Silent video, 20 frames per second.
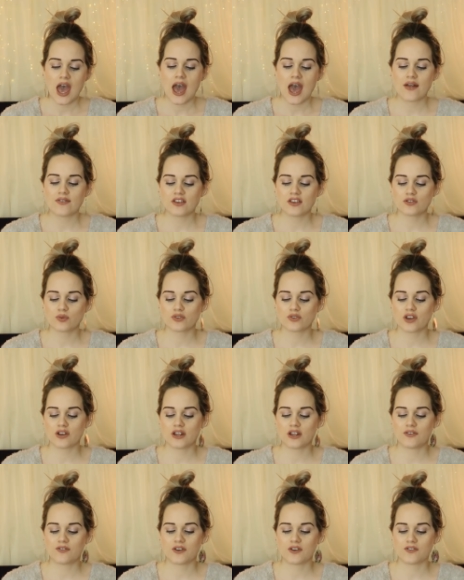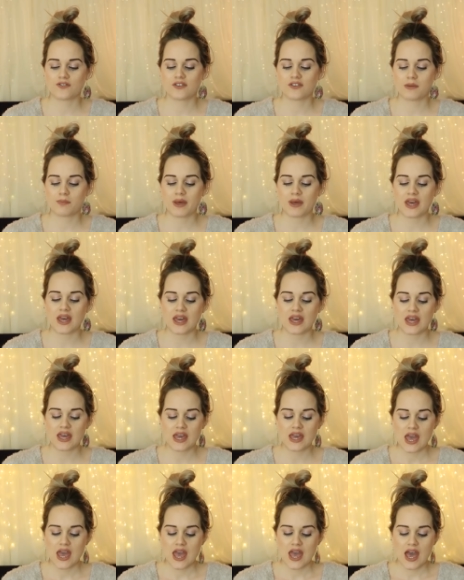And this was only
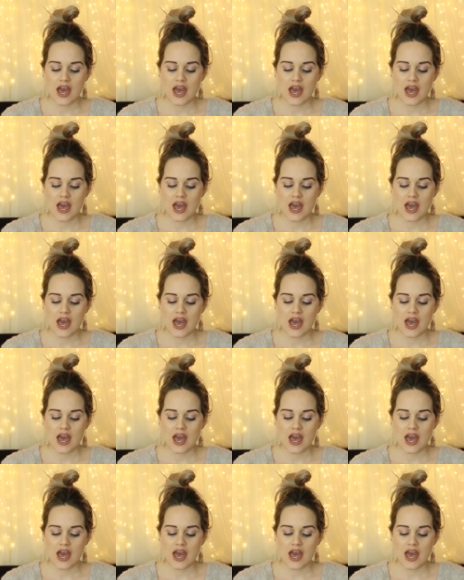50p,